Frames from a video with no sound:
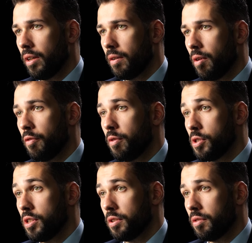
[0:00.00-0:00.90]

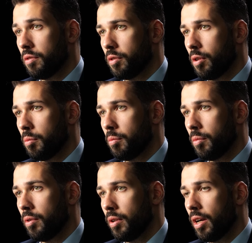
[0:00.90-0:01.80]
refugees from
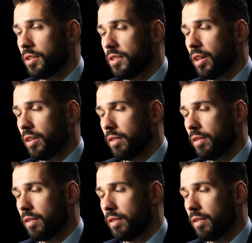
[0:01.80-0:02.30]
Artsakh.